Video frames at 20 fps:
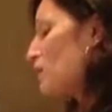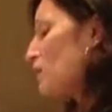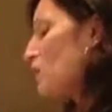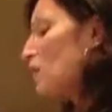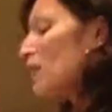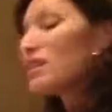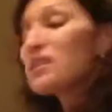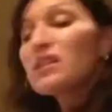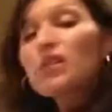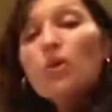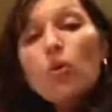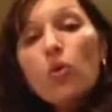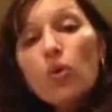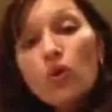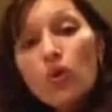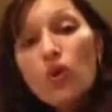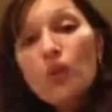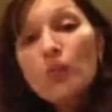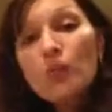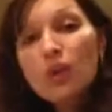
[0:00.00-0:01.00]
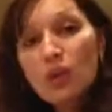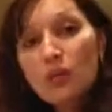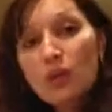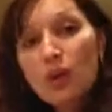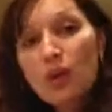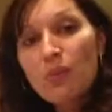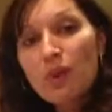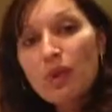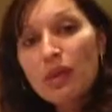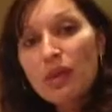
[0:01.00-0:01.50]
So that's the order I'm going to
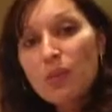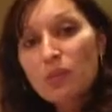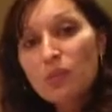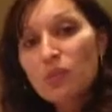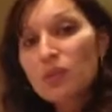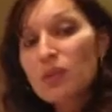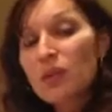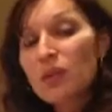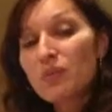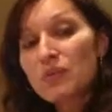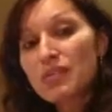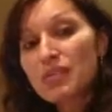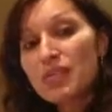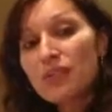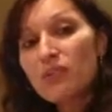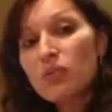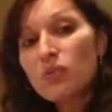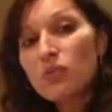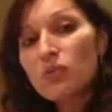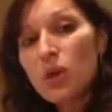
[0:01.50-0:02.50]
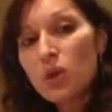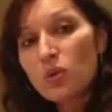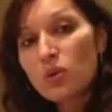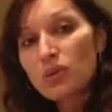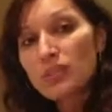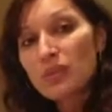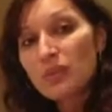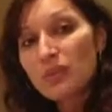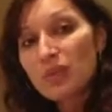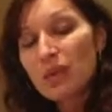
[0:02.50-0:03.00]
write my numbers in. I'm going to see if you
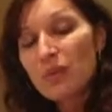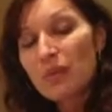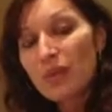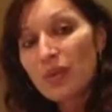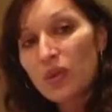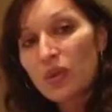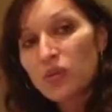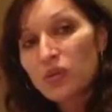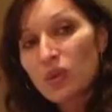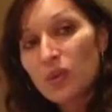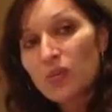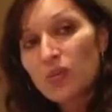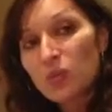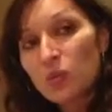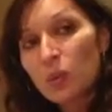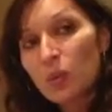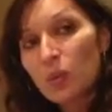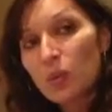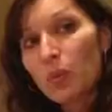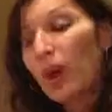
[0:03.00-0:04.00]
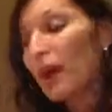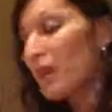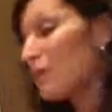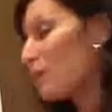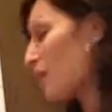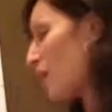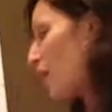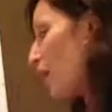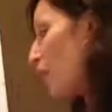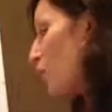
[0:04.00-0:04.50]
notice something about those numbers when we write them
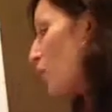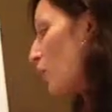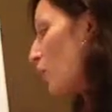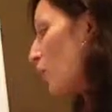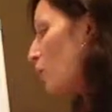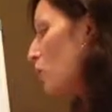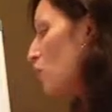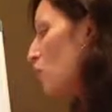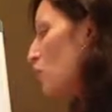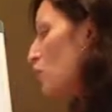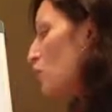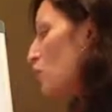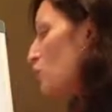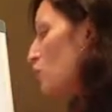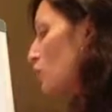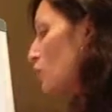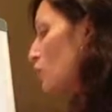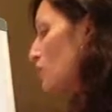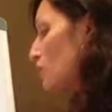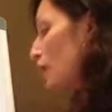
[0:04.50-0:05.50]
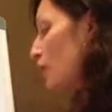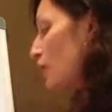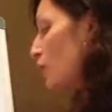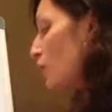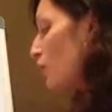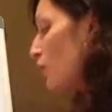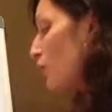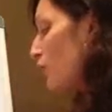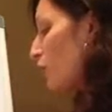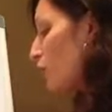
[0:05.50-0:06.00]
in that order. So this guy would
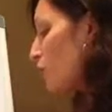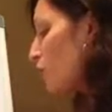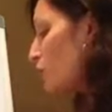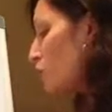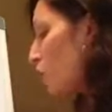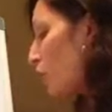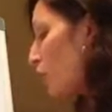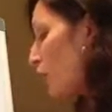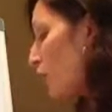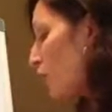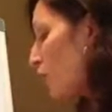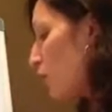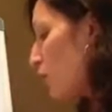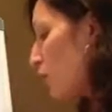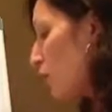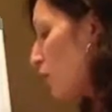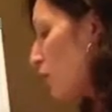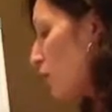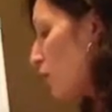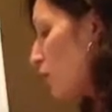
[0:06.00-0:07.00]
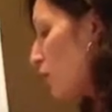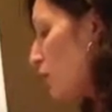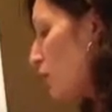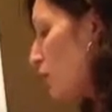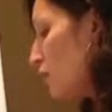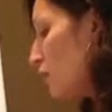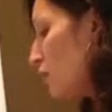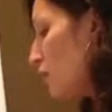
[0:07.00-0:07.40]
be first, 2,400.